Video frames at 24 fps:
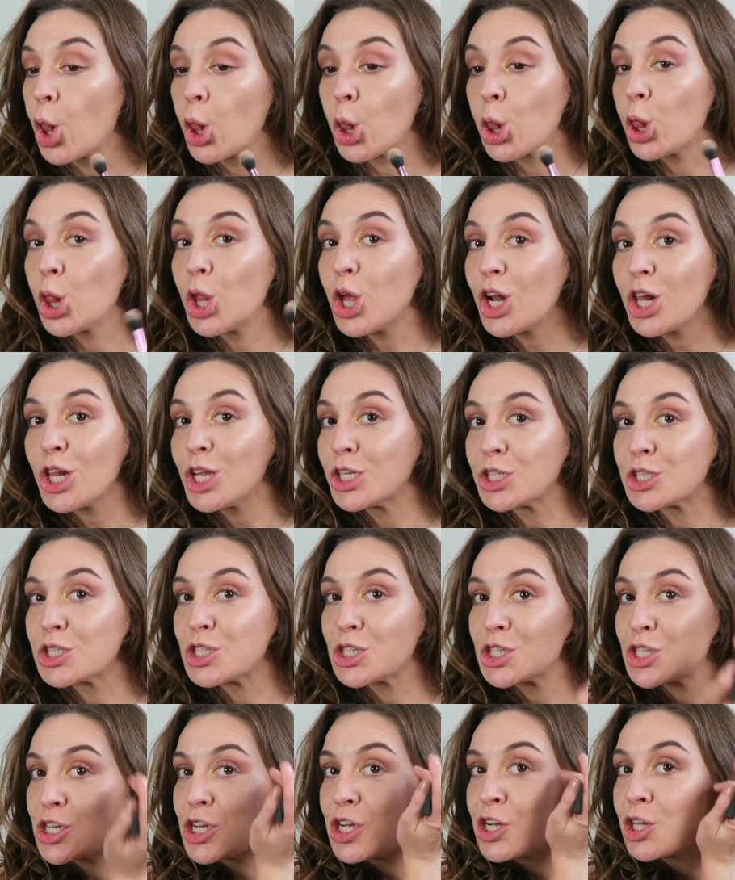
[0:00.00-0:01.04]

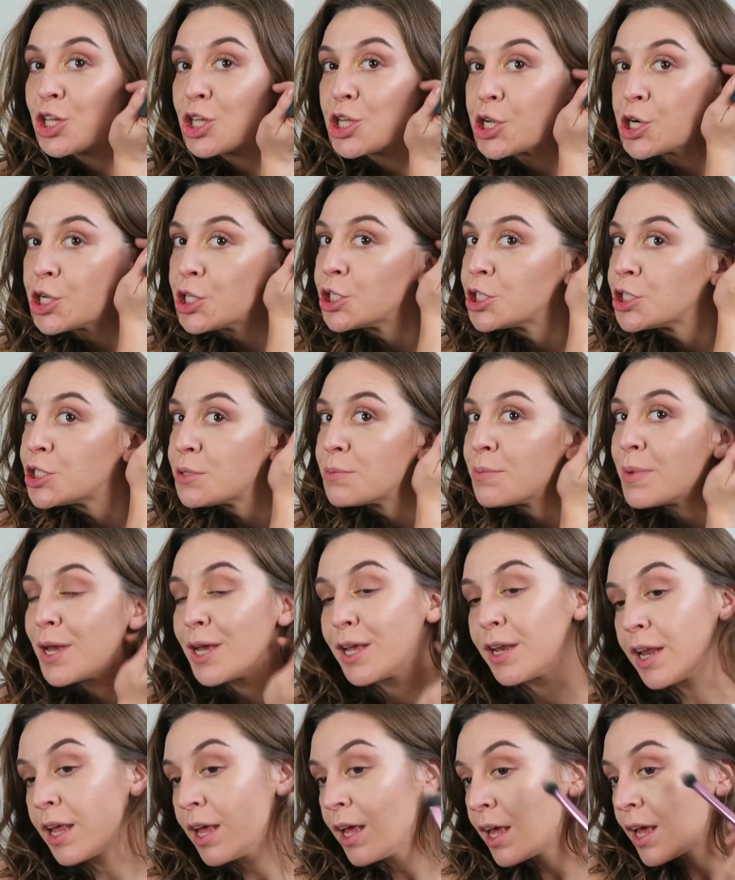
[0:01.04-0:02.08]
littlest, littlest
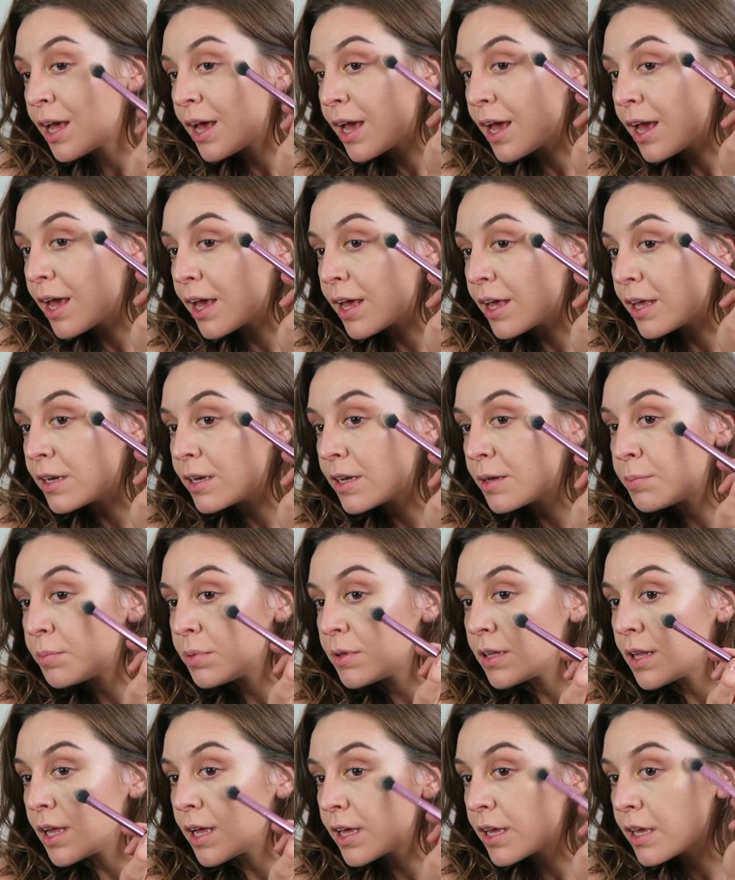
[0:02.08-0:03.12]
bit and
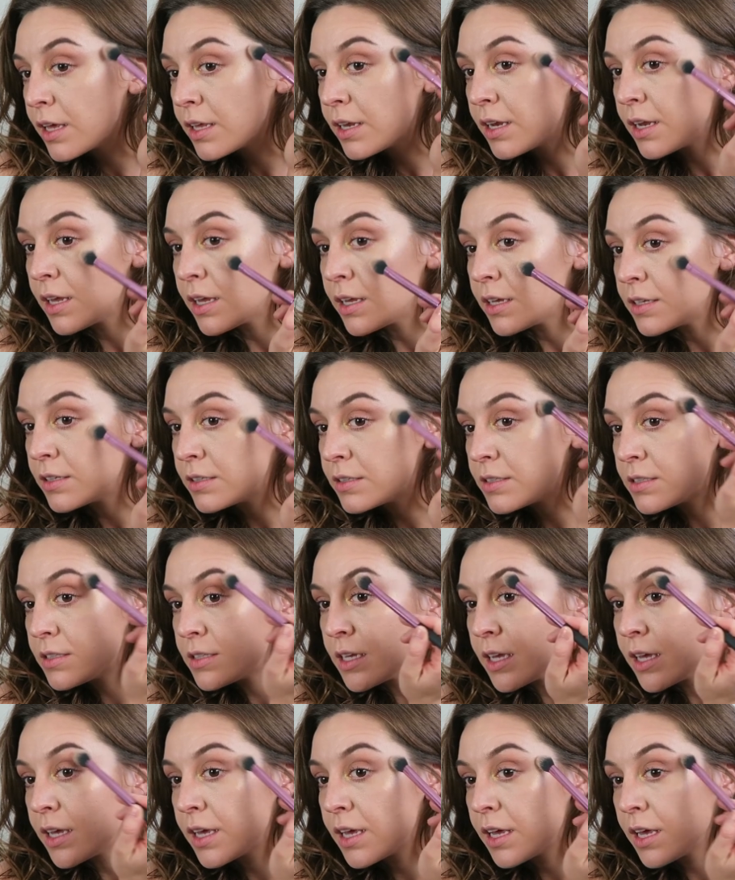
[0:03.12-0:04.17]
apply it as
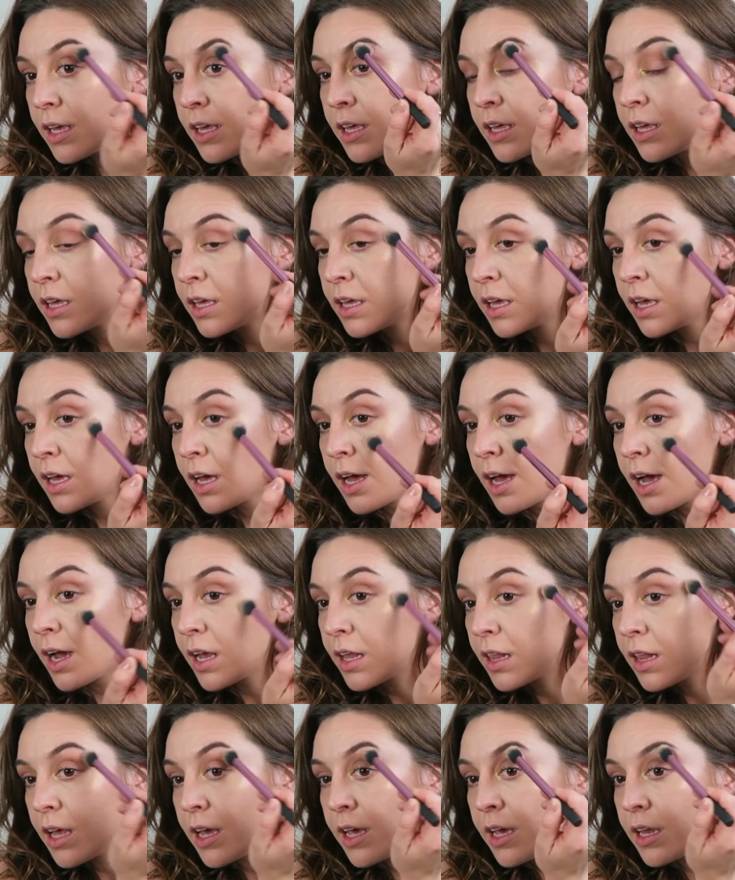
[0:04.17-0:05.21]
a
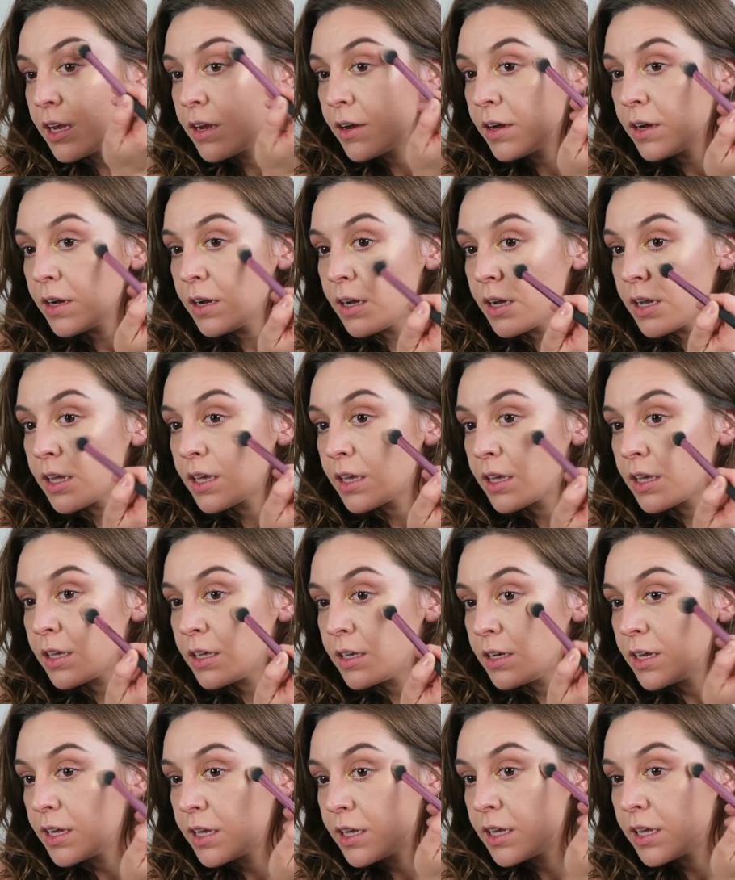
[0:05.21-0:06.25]
highlighter
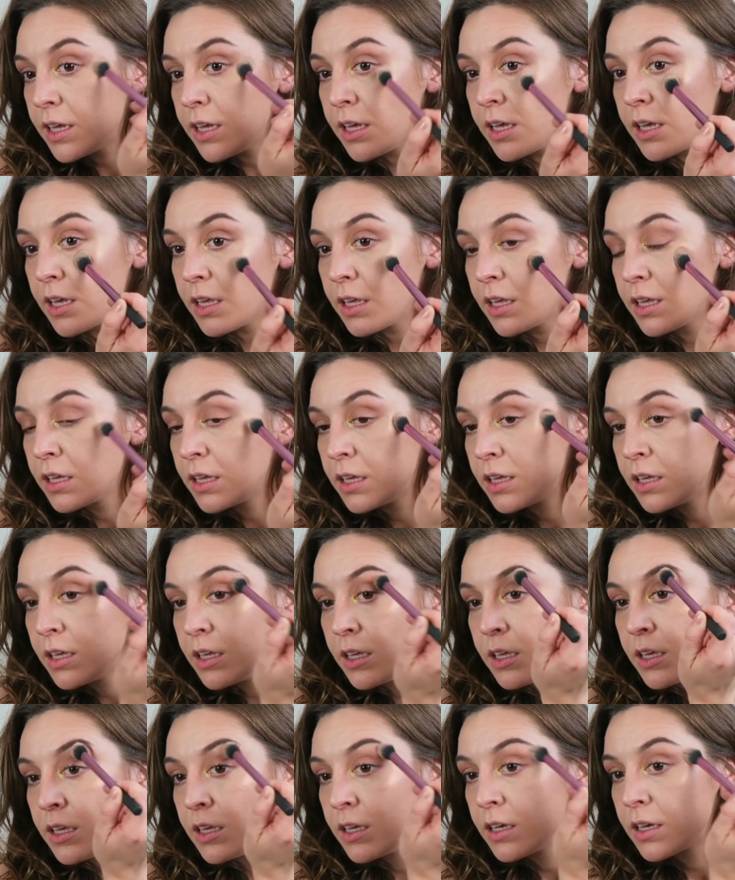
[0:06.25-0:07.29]
in a
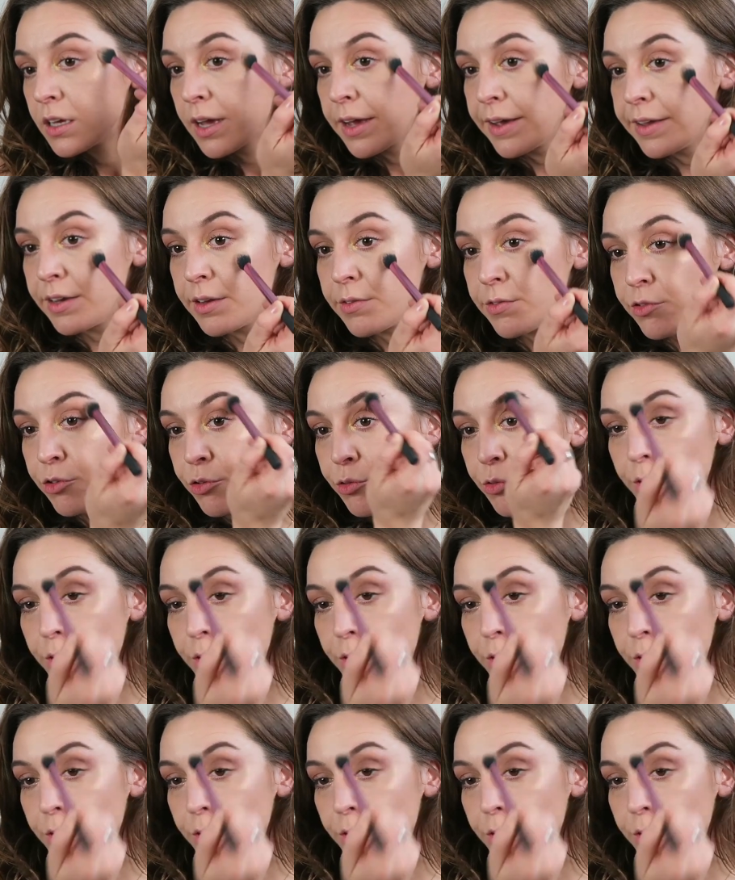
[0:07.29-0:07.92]
kind of